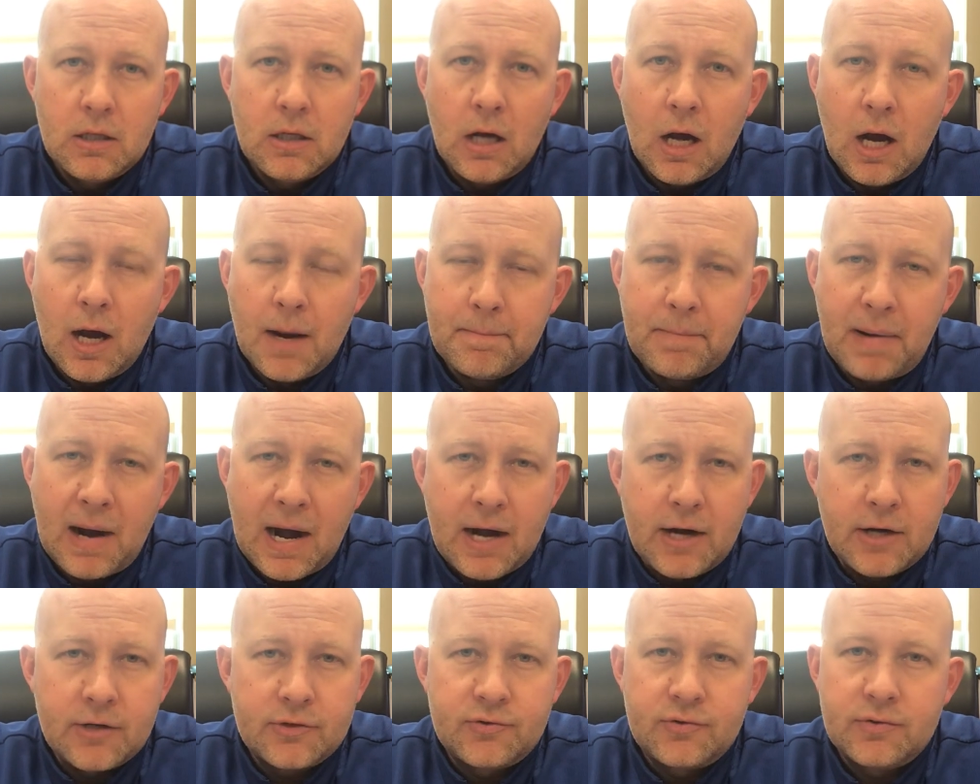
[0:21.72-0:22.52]

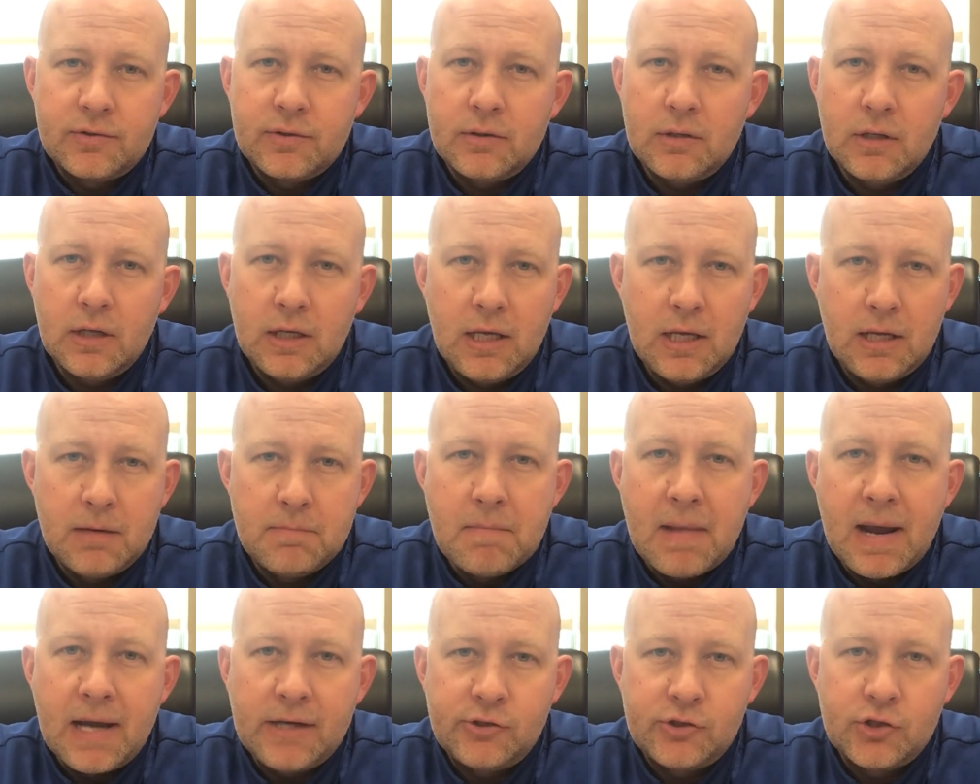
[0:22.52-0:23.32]
Umpires,
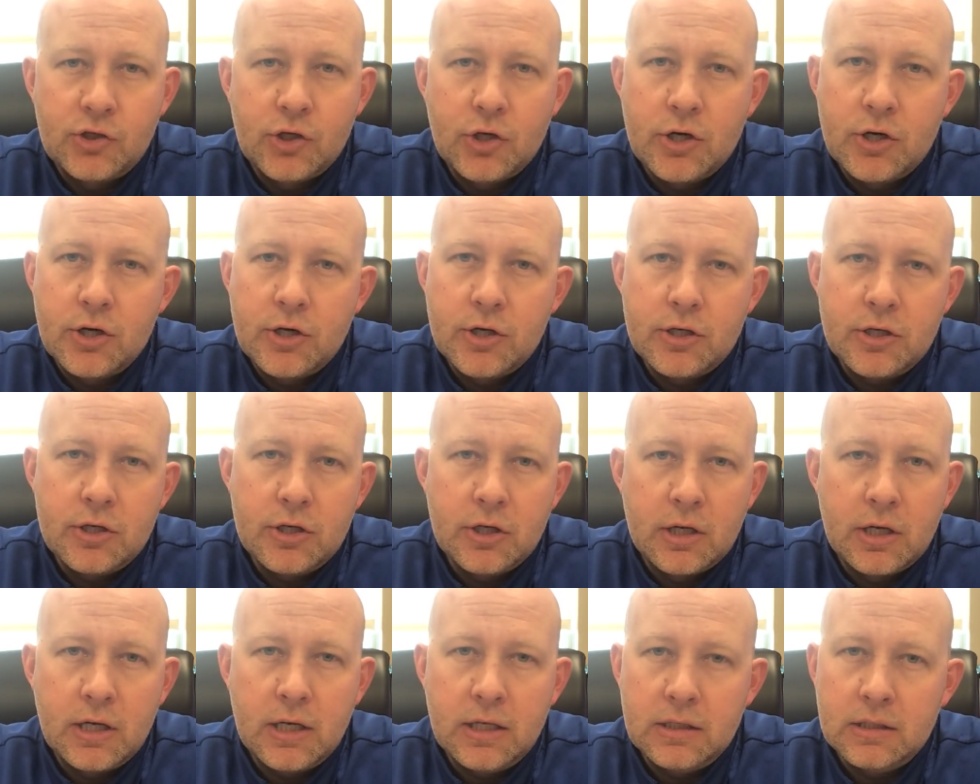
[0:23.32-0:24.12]
again, make sure
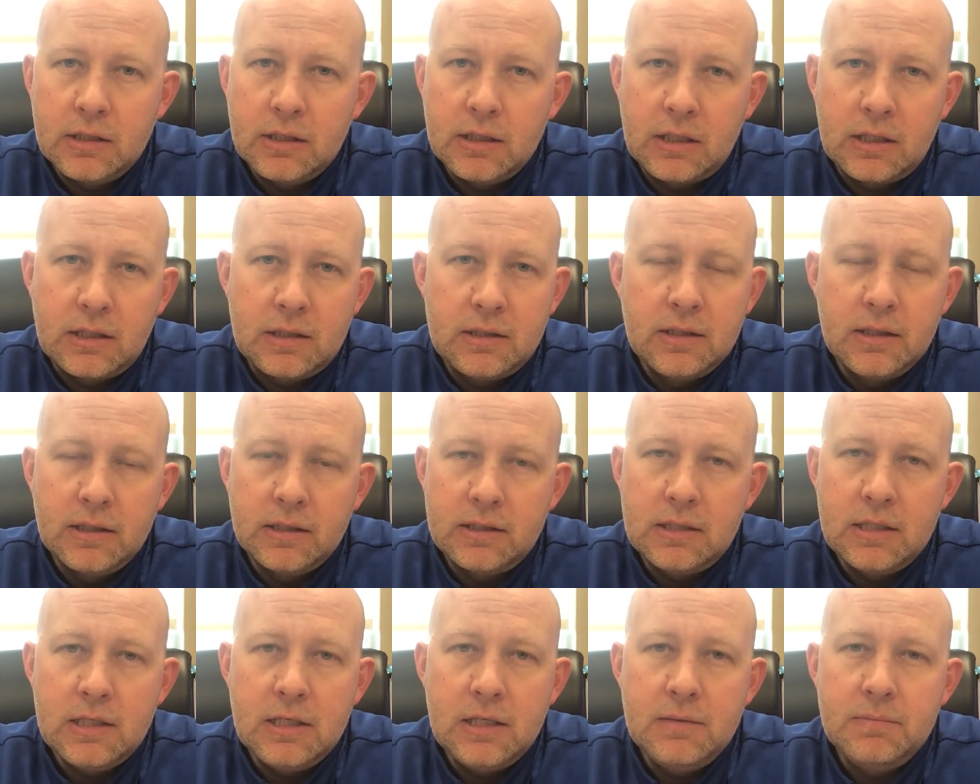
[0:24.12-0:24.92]
you're getting the, the
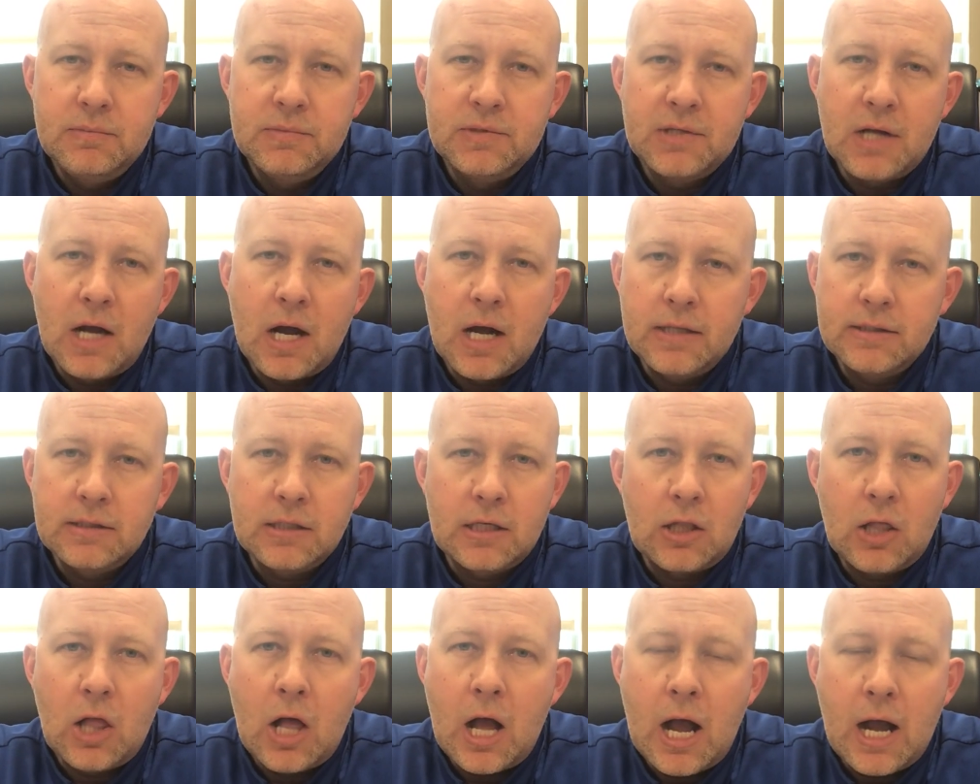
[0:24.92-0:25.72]
teams on the
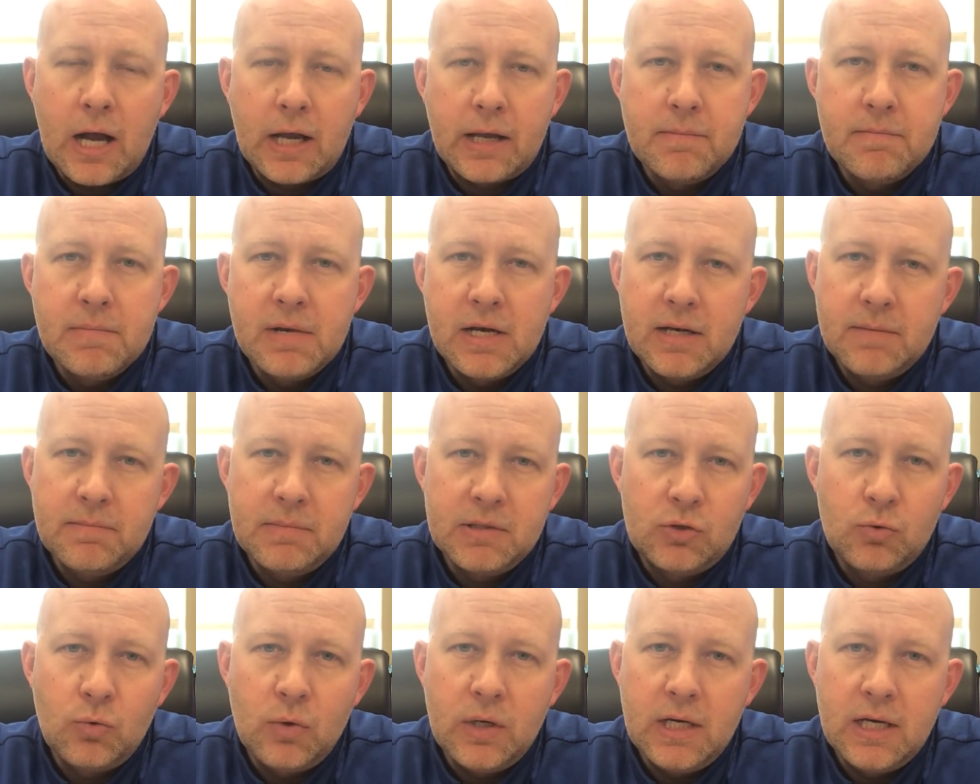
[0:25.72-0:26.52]
clock, a minute
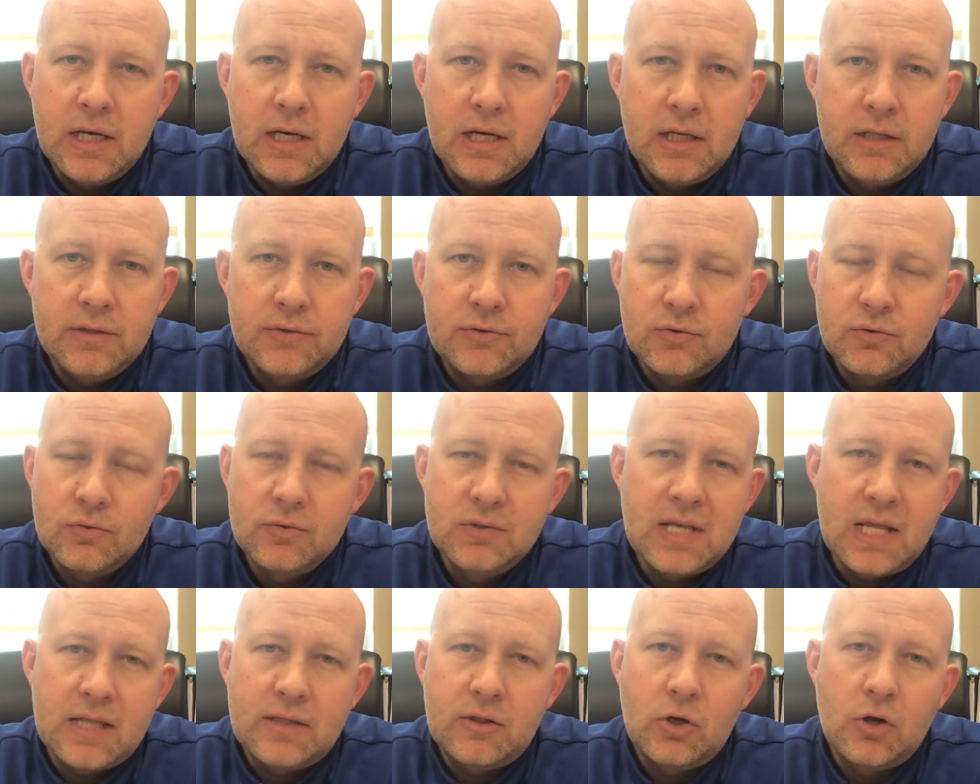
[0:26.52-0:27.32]
between innings. As soon
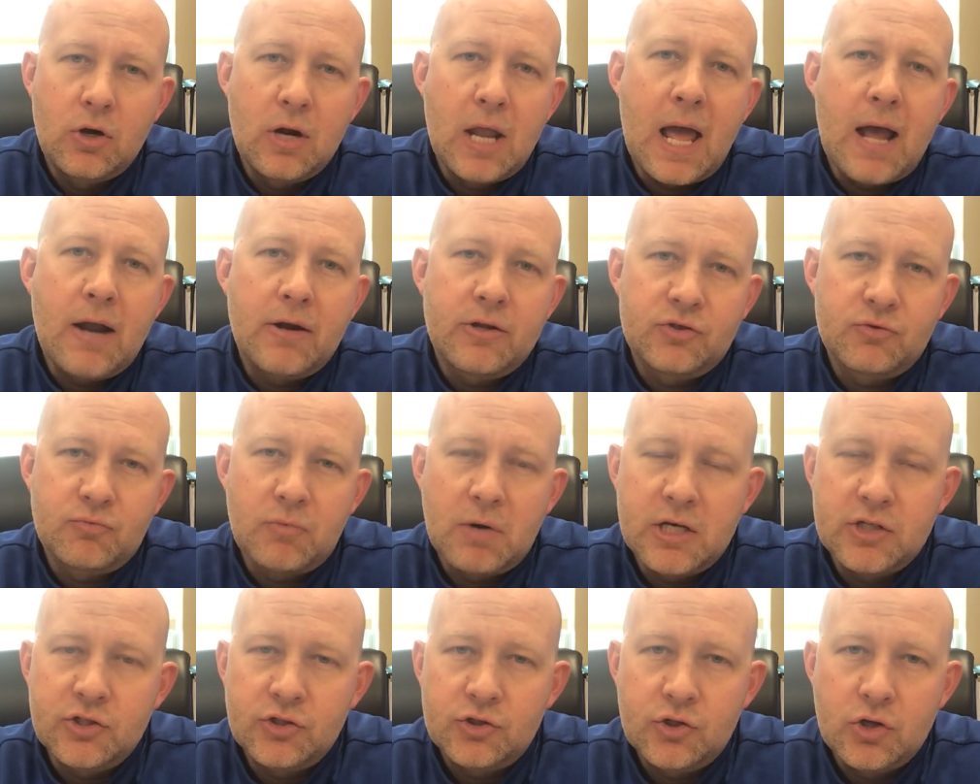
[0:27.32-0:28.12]
as that third out is
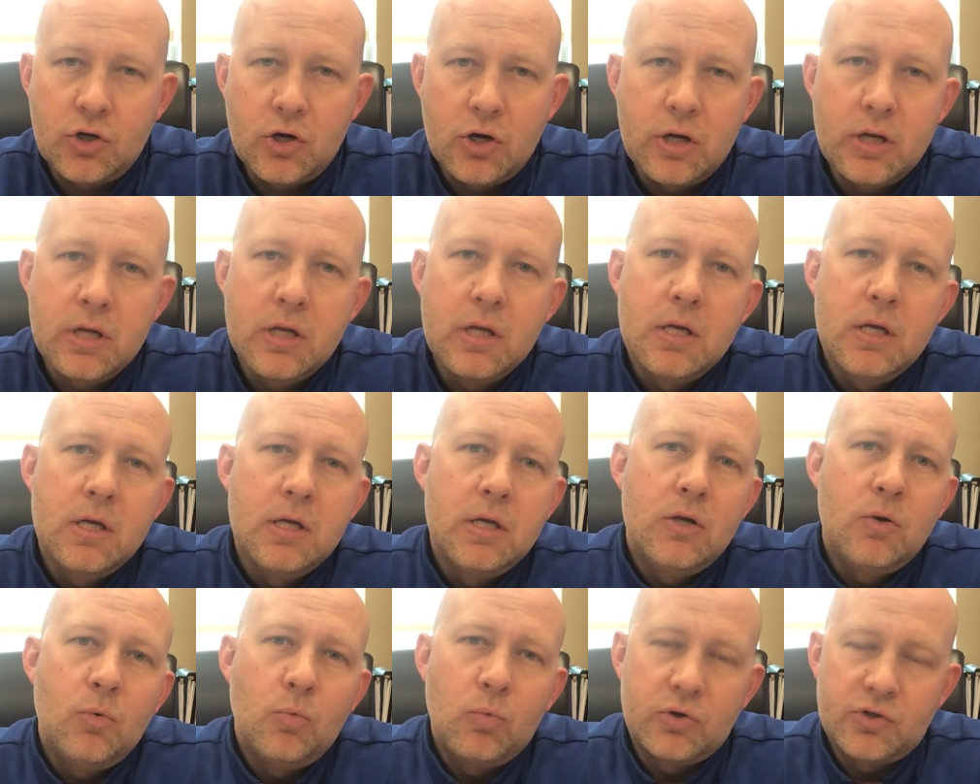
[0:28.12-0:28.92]
registered,
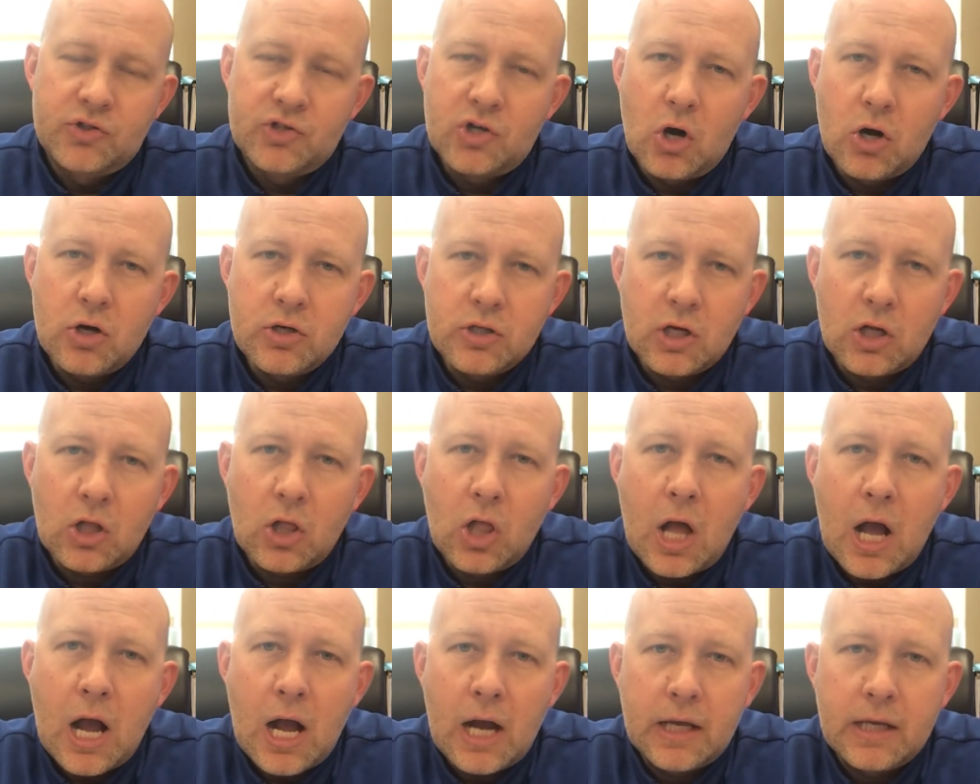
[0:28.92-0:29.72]
we're starting the
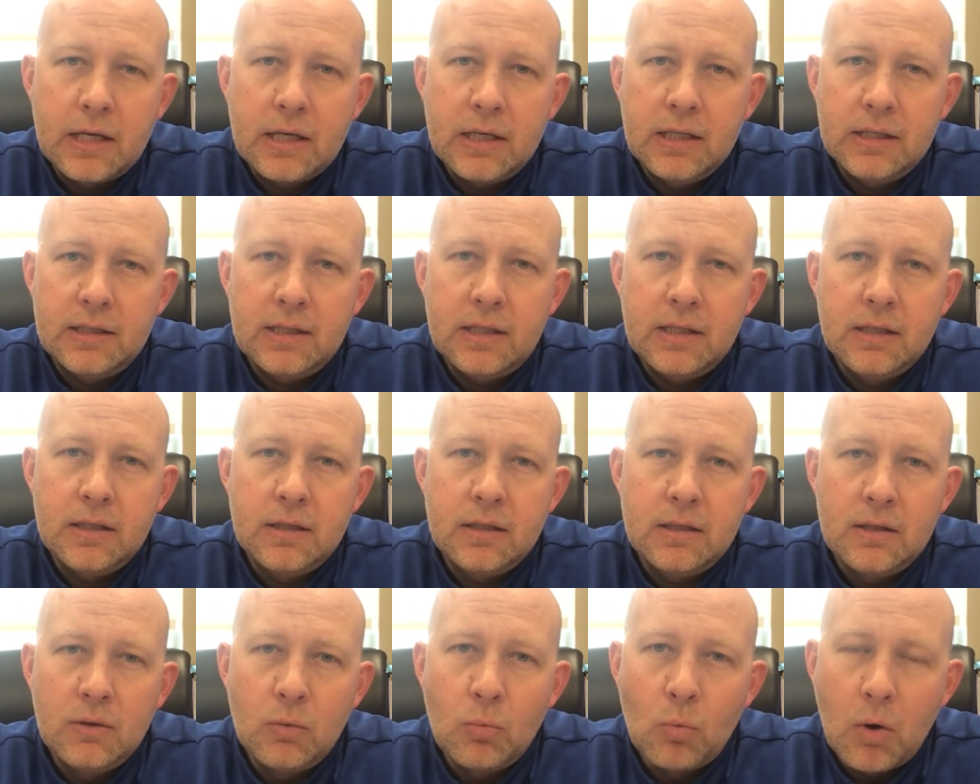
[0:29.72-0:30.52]
clock, get
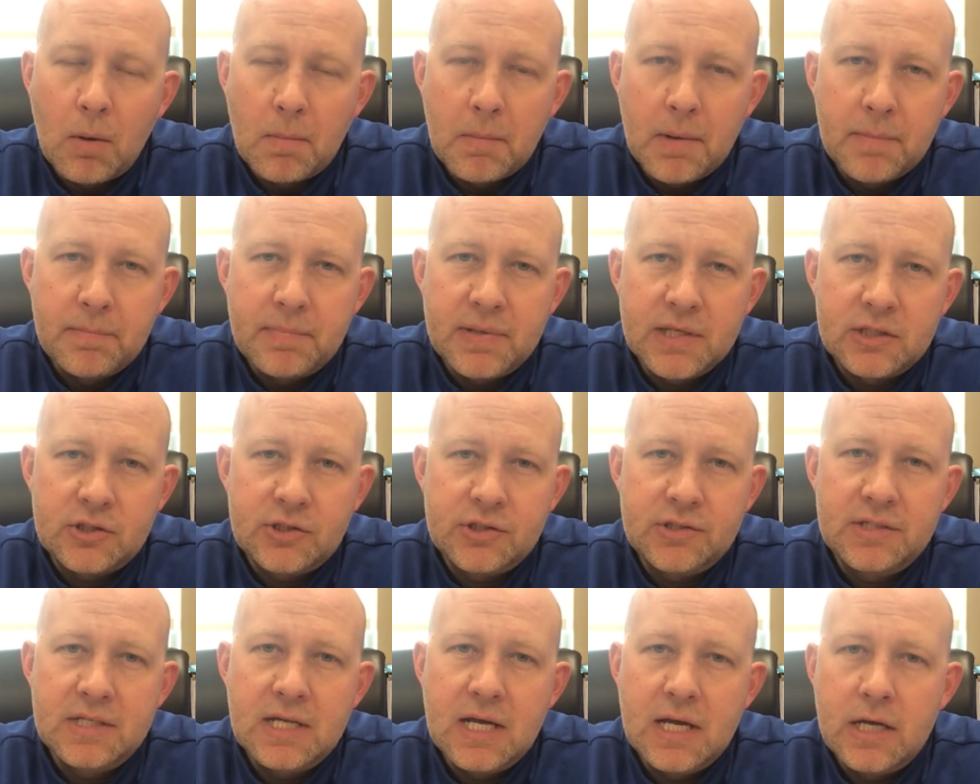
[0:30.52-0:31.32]
the, the warm up
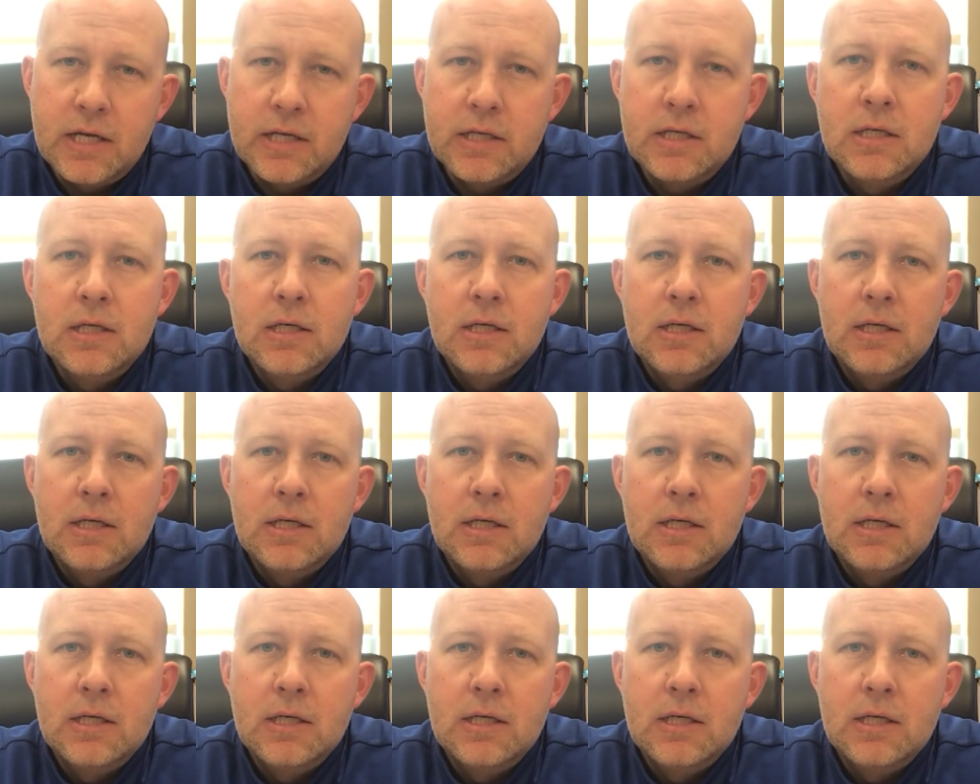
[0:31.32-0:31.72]
pitches done,